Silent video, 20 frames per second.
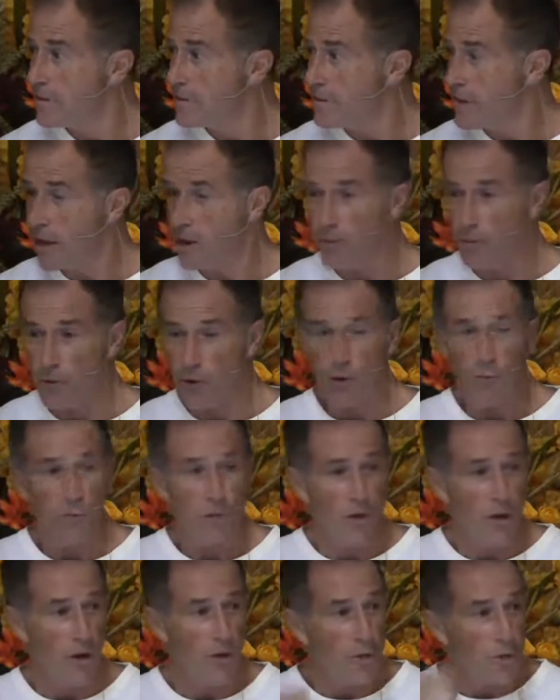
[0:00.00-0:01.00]
Now,
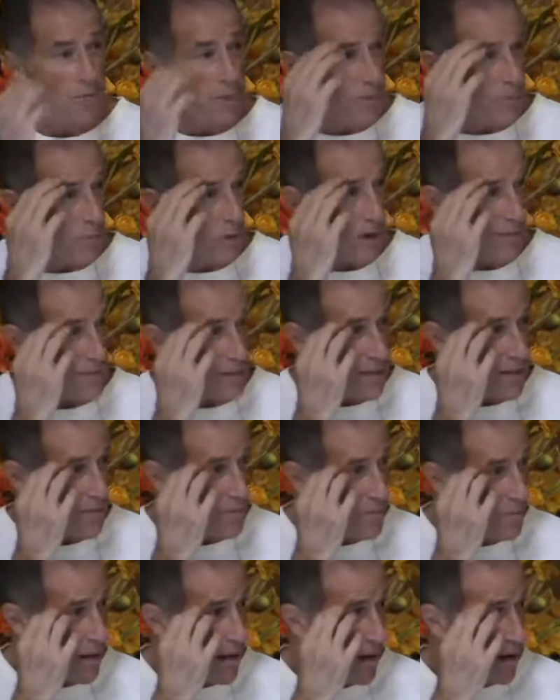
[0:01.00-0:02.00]
the other people have to give
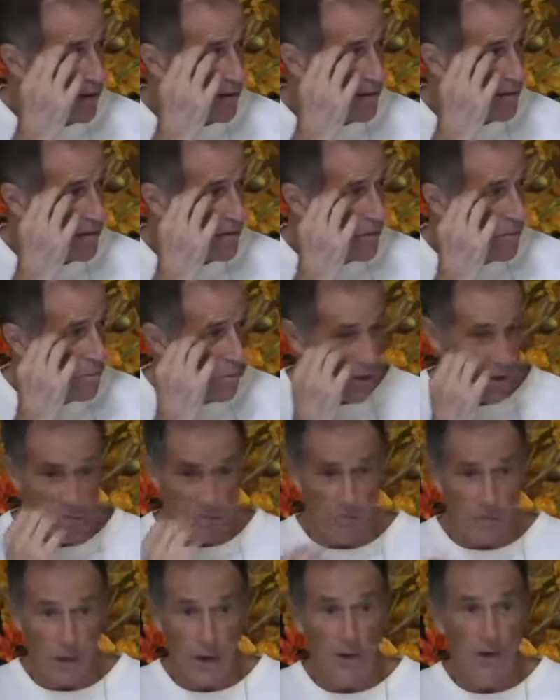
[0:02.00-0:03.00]
it back.
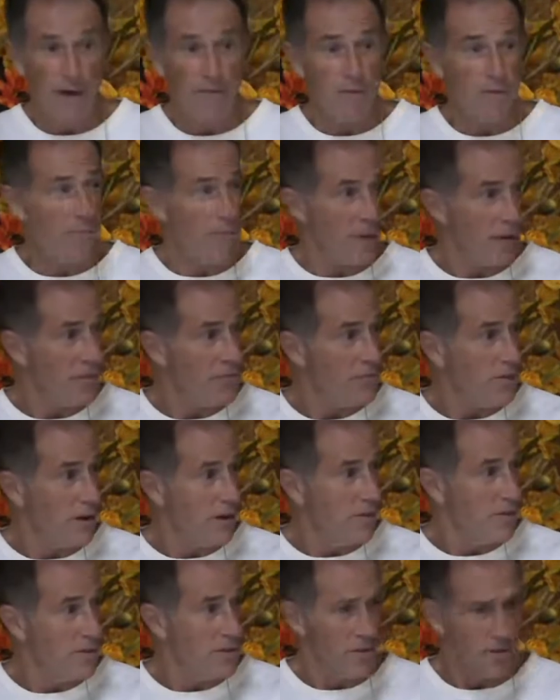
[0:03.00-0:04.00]
But they'll have the benefit
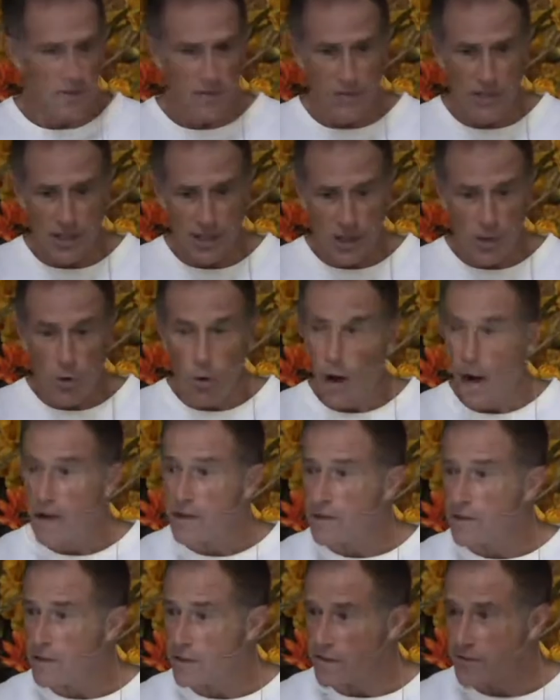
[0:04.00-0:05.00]
of it. There's an
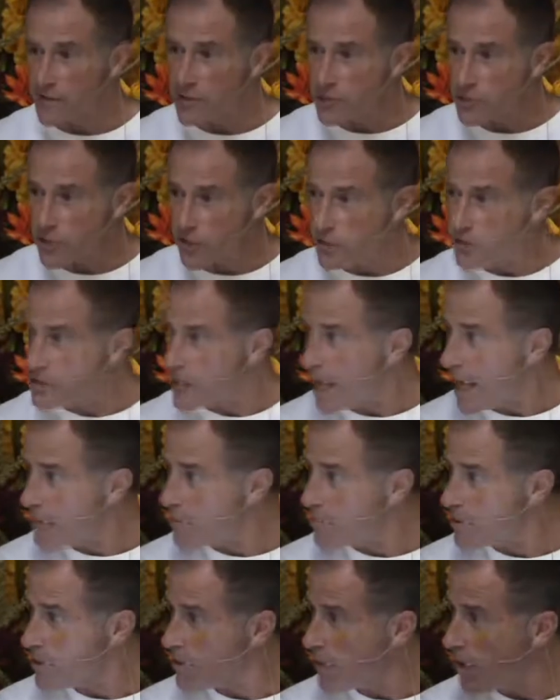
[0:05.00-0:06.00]
equality that starts to
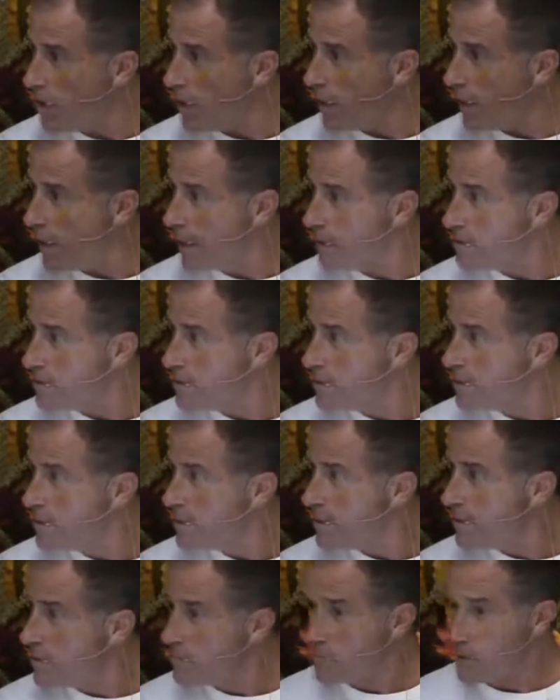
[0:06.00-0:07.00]
happen in all that
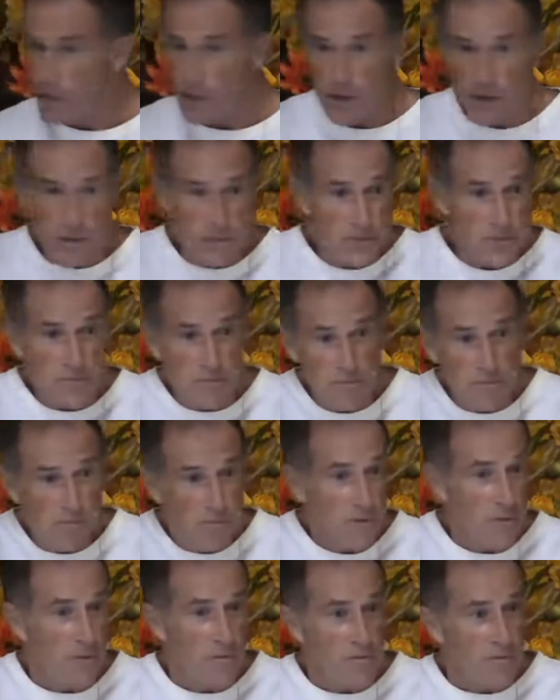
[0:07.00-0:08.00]
because
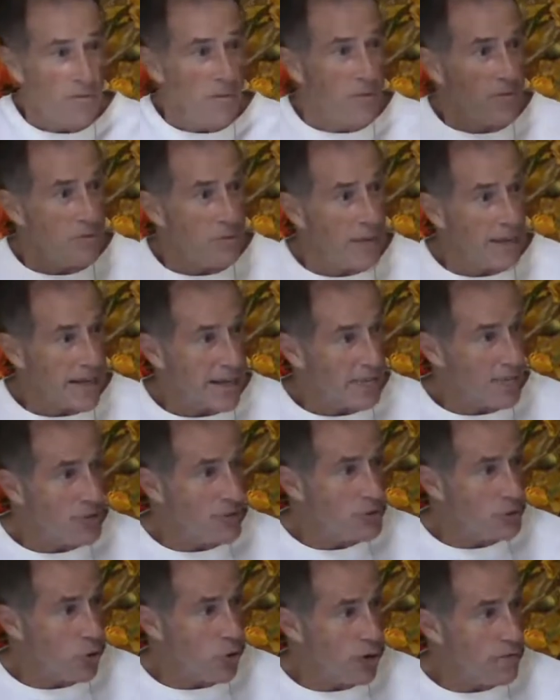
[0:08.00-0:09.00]
they get the
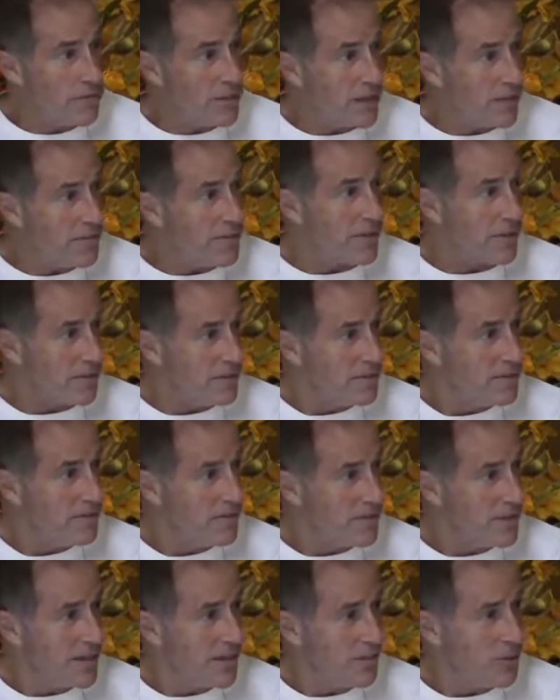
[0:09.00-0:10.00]
joy of giving
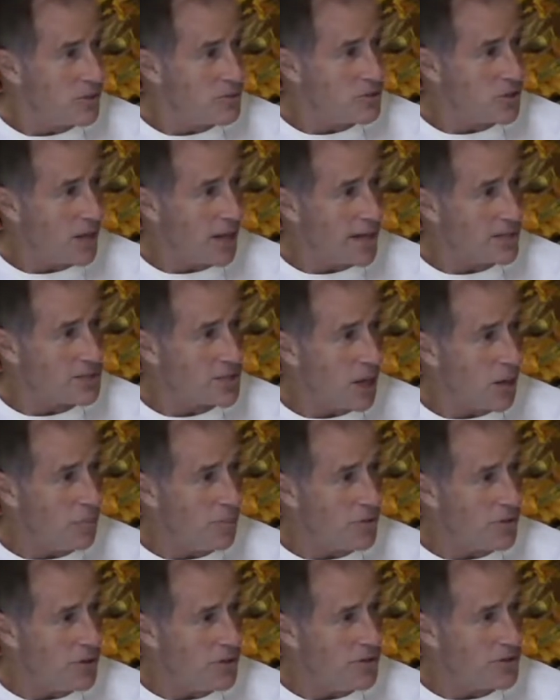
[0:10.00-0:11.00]
in those last
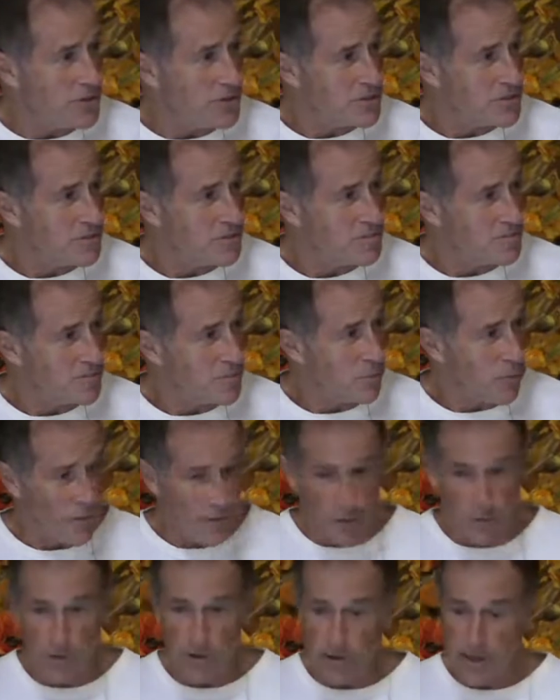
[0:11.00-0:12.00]
couple years when
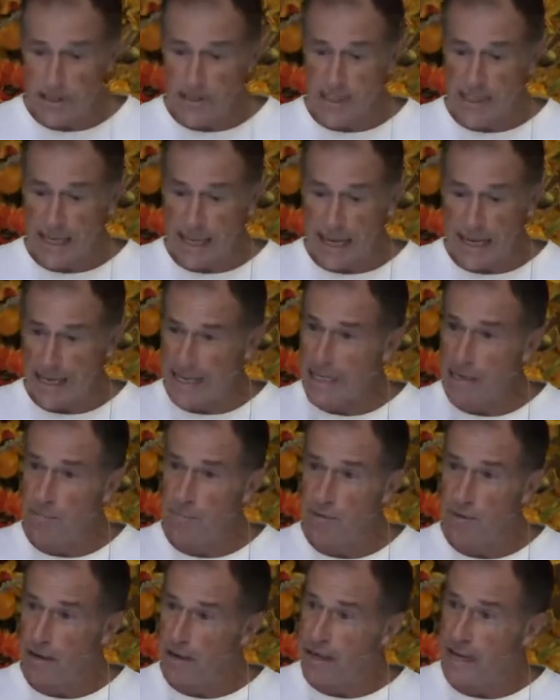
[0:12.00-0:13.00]
they realize I can't keep
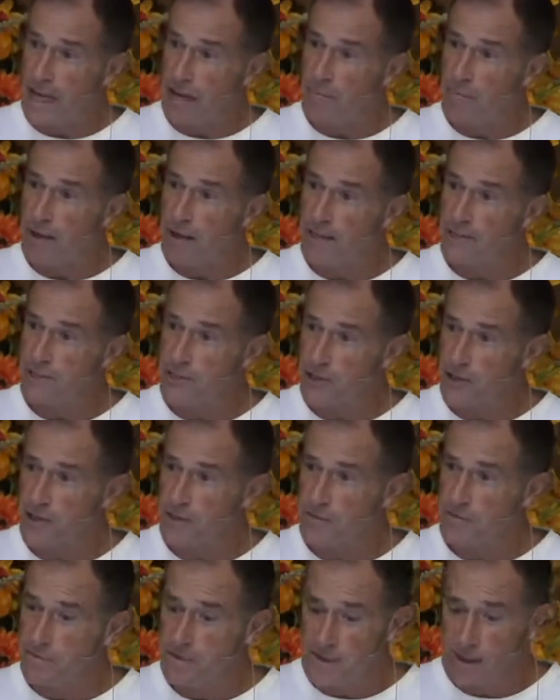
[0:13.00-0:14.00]
it. I can't pass it on.